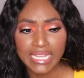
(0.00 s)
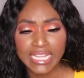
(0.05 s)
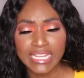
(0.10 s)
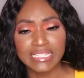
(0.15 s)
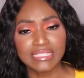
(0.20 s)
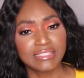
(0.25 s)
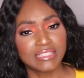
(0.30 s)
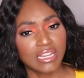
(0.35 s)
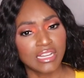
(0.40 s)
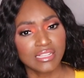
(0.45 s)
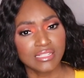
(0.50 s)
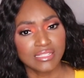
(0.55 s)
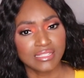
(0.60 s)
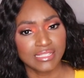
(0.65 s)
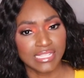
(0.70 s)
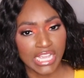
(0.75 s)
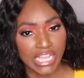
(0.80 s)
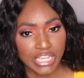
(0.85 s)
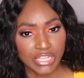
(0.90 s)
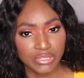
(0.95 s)
It does
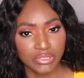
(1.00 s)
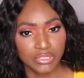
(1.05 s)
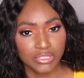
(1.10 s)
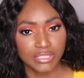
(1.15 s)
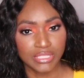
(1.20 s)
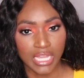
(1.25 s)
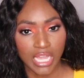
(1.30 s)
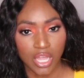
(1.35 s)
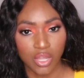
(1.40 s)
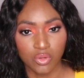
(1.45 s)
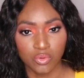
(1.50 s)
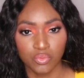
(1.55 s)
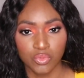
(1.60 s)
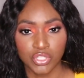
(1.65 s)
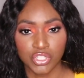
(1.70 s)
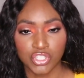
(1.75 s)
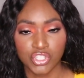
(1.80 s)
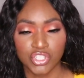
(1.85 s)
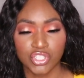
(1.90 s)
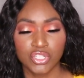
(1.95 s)
tangle now,
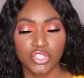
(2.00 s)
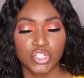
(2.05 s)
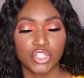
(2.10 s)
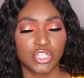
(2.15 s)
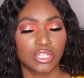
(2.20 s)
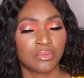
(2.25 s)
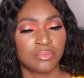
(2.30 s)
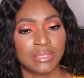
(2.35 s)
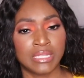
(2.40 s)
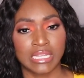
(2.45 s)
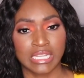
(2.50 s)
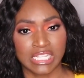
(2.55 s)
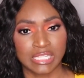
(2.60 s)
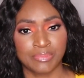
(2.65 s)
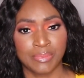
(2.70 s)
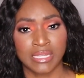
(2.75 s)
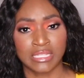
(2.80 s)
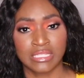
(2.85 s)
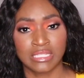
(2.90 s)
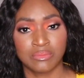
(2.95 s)
which should be
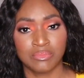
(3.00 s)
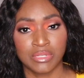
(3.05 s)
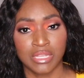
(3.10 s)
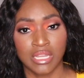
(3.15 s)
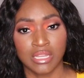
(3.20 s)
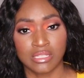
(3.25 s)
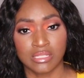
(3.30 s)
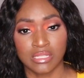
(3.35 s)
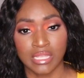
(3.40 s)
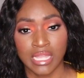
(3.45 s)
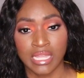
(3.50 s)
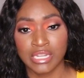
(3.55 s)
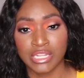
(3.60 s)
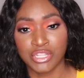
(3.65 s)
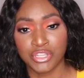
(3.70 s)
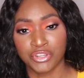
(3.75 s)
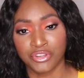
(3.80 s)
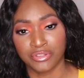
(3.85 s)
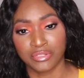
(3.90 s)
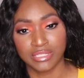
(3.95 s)
expected because any
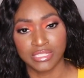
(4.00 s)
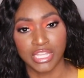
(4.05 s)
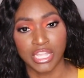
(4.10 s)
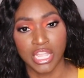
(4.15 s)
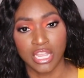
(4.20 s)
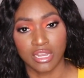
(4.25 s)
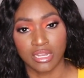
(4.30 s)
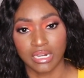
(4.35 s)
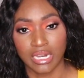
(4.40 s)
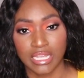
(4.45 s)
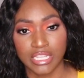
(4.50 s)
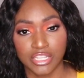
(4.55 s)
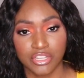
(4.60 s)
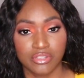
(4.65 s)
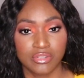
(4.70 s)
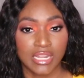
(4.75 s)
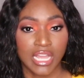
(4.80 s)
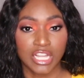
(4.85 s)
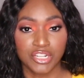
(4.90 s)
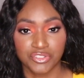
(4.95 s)
curly hair, like
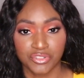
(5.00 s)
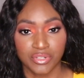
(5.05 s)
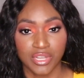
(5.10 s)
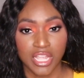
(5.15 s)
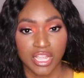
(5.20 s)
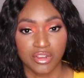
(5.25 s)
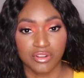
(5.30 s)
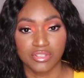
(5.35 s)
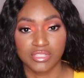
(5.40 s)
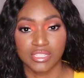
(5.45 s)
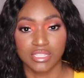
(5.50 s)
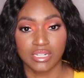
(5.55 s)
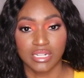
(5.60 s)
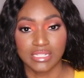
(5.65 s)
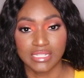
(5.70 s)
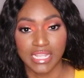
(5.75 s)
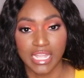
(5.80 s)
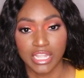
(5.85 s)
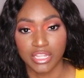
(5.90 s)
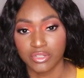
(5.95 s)
your natural hair, is gonna
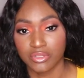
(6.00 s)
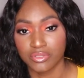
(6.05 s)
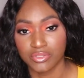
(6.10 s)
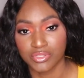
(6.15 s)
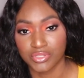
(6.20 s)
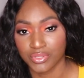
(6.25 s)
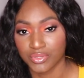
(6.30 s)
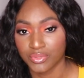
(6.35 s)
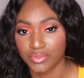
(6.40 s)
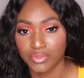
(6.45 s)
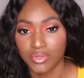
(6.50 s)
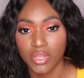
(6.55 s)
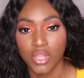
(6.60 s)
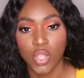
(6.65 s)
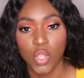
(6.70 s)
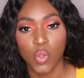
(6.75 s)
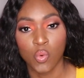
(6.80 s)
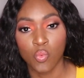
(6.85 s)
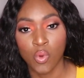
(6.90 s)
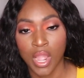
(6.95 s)
tangle, so
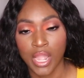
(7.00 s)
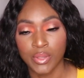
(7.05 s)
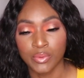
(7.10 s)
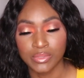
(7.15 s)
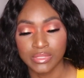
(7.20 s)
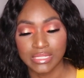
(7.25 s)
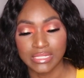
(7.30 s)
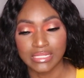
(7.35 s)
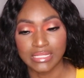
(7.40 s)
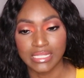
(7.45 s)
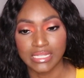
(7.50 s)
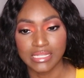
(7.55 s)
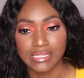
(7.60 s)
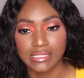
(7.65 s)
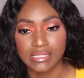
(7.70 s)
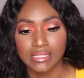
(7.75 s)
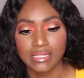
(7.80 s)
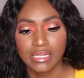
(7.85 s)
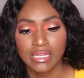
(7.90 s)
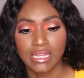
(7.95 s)
why wouldn't
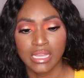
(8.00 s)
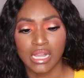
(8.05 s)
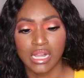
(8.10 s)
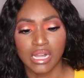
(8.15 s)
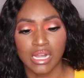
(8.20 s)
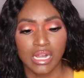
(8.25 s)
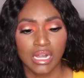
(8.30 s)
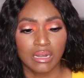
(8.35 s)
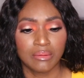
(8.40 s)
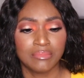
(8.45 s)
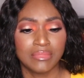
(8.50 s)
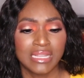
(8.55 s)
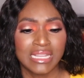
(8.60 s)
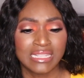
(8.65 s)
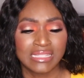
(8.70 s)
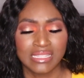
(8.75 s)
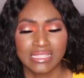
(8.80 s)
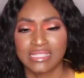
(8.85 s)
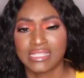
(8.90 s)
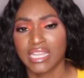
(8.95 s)
this?
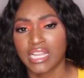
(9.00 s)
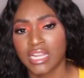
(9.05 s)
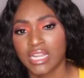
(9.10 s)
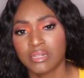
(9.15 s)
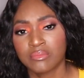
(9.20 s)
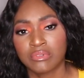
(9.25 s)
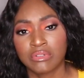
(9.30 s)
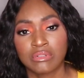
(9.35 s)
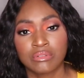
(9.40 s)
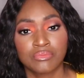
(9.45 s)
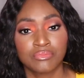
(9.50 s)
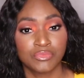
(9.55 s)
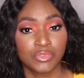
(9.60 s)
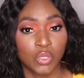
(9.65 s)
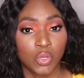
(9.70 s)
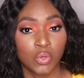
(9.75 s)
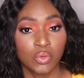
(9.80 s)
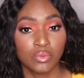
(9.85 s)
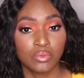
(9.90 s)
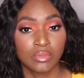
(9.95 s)
Is it terrible?
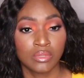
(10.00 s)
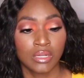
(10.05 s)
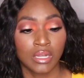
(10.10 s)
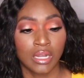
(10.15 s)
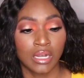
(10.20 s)
No.